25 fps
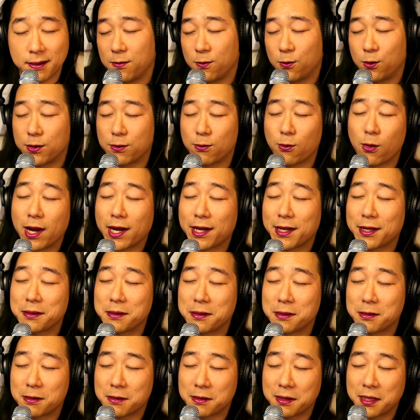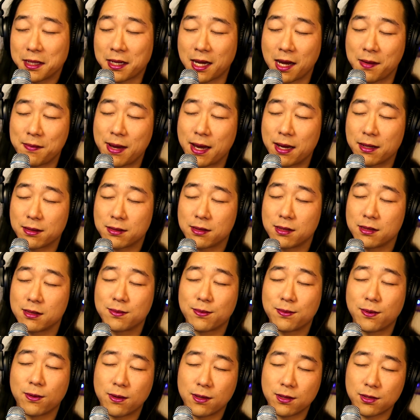would regularly come out to the
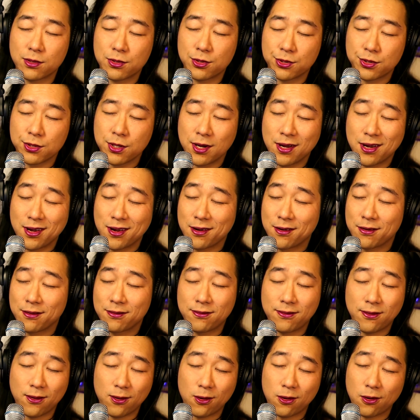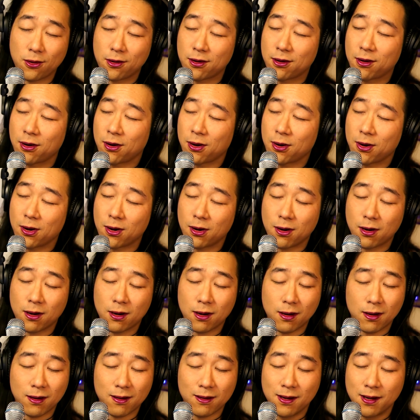porch for
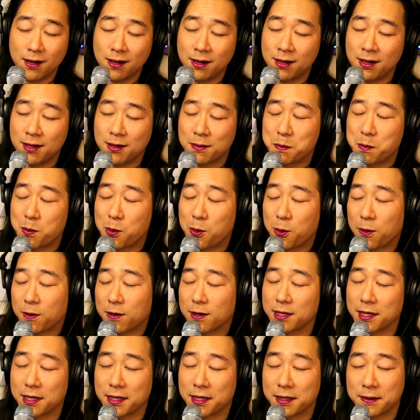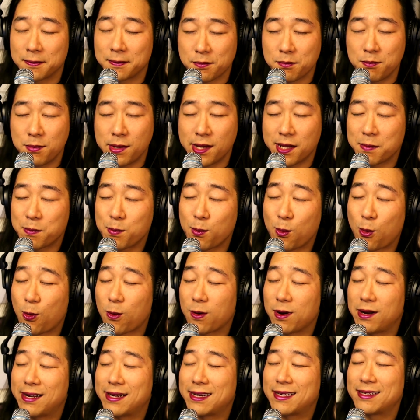her morning, mid
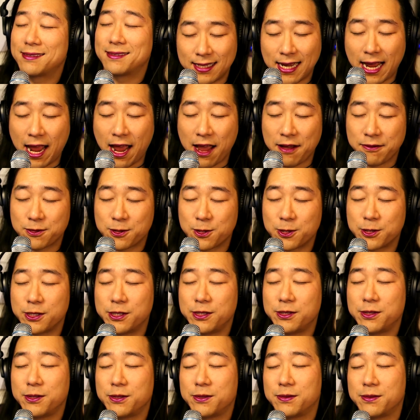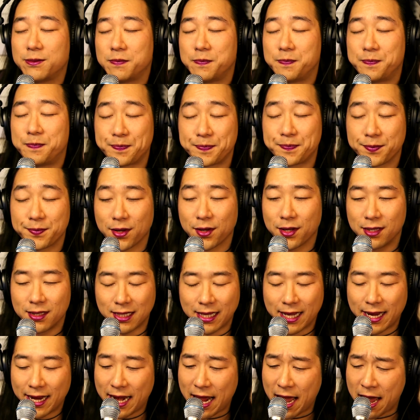morning, afternoon,
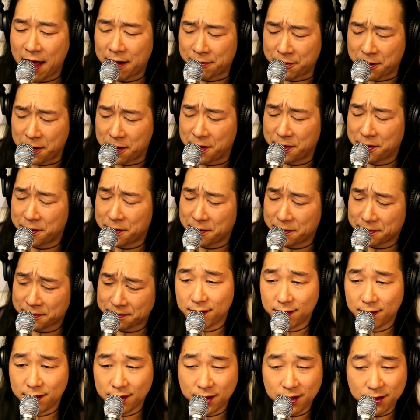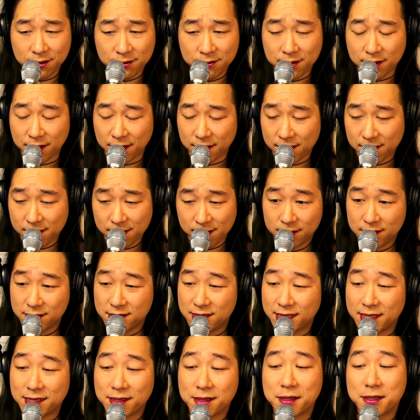late afternoon, evening,
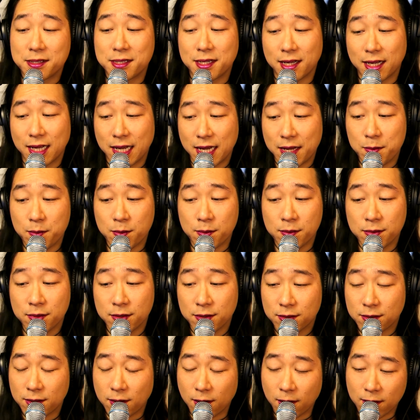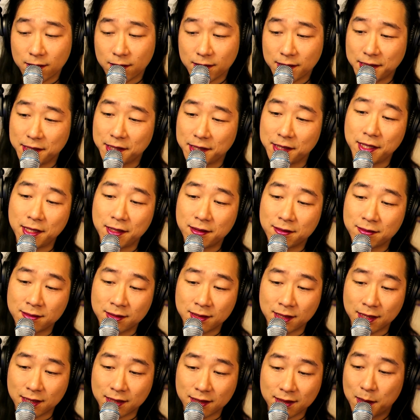dinner time, early
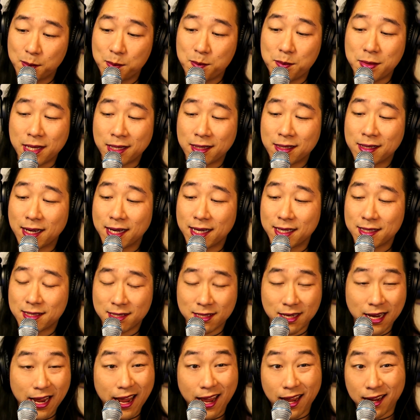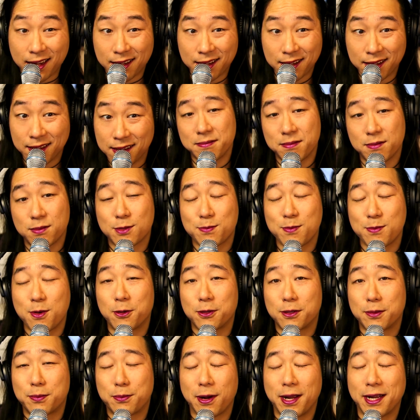evening, midnight snack,
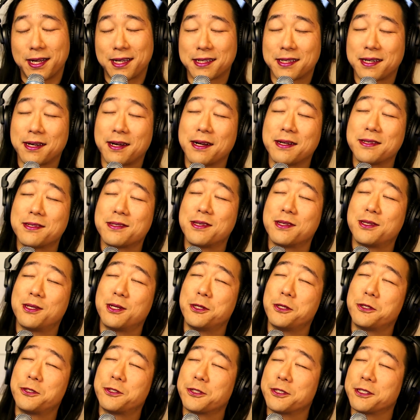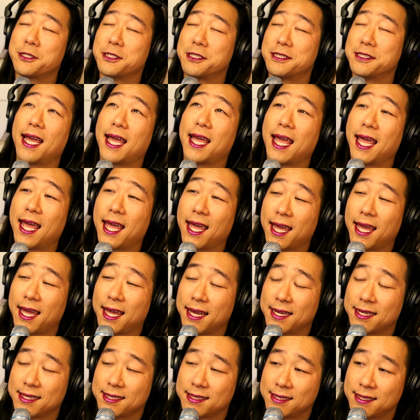smoke break constitutional.
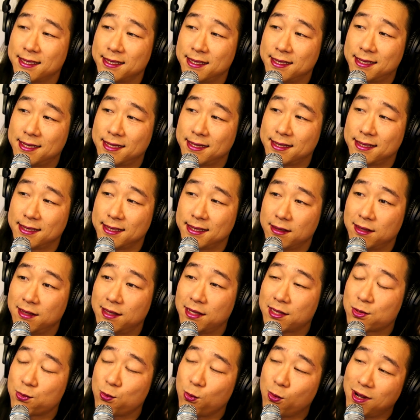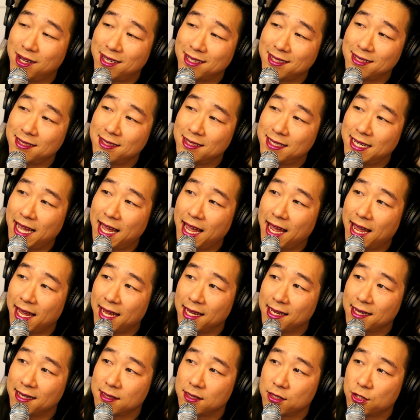And this one
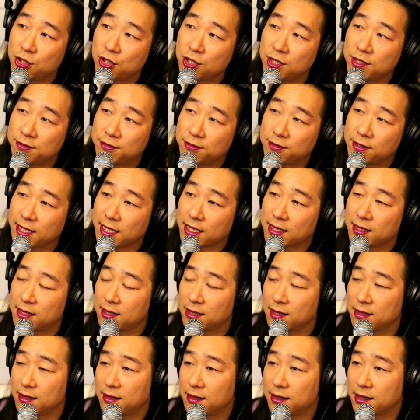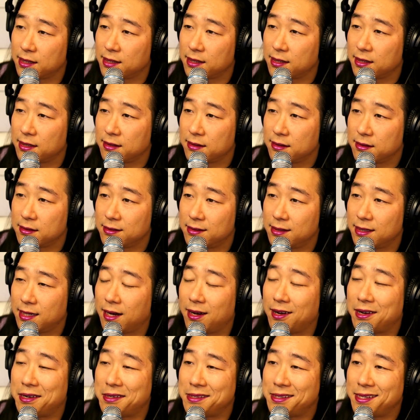day, she flicked the
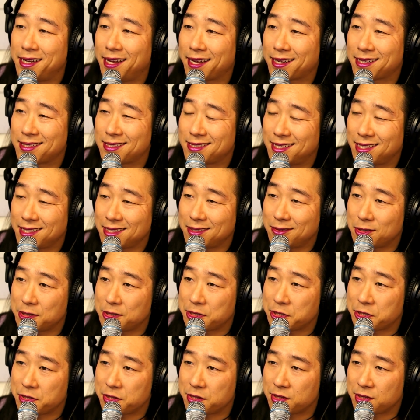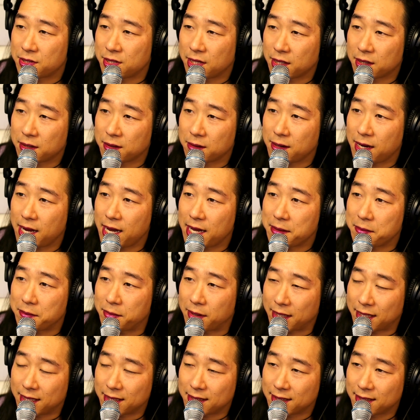unextinguished cigarette
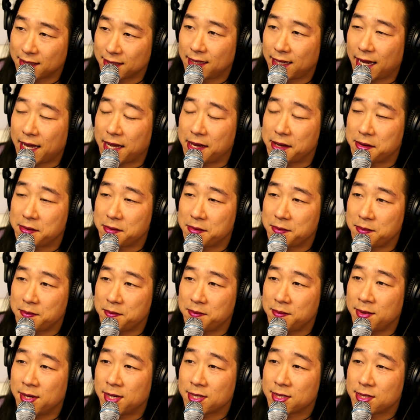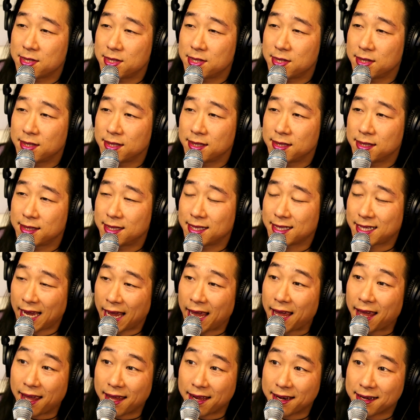butt and missed the
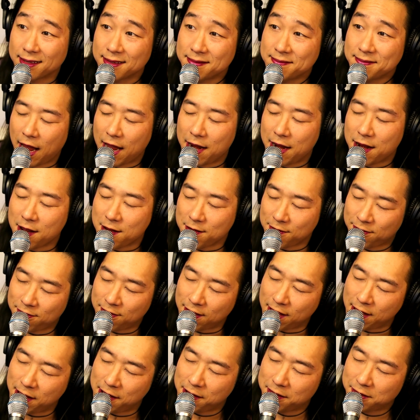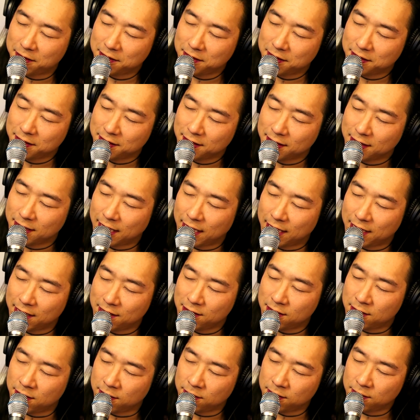can. It fell
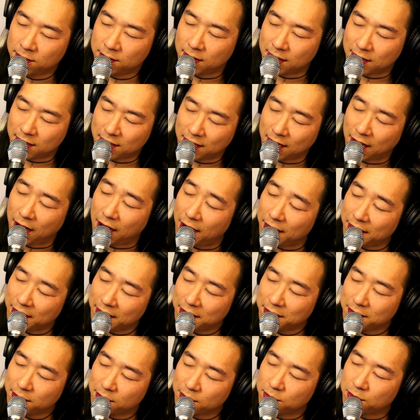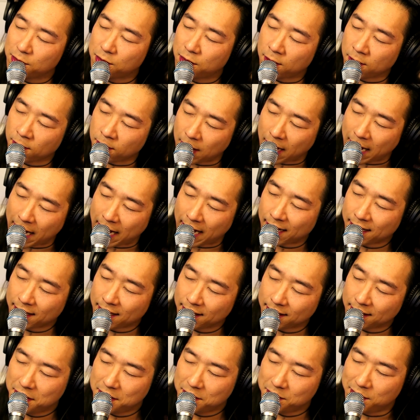into the tiny little crack
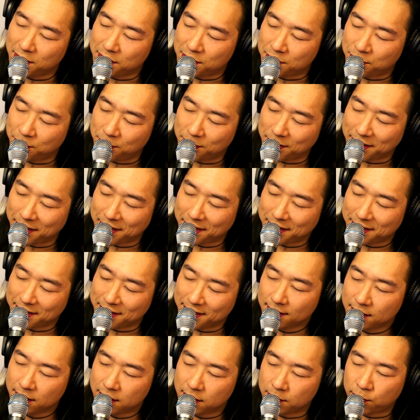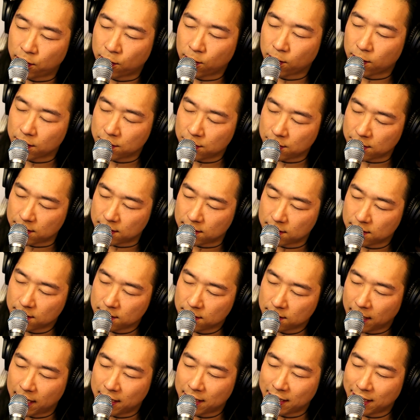between the
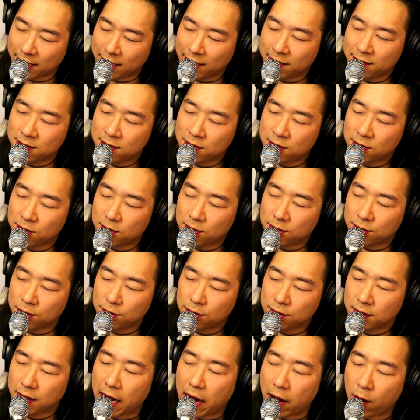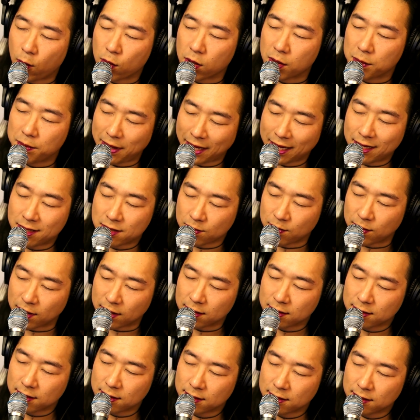porches and into our
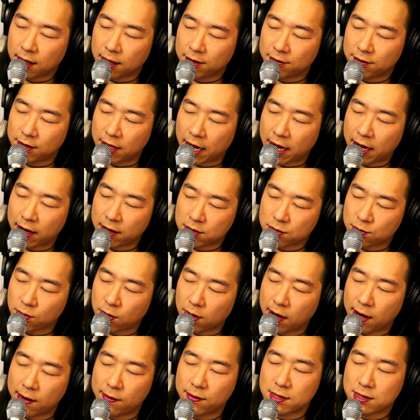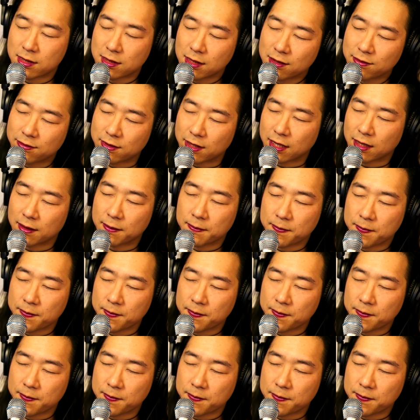basement of the house where I was living,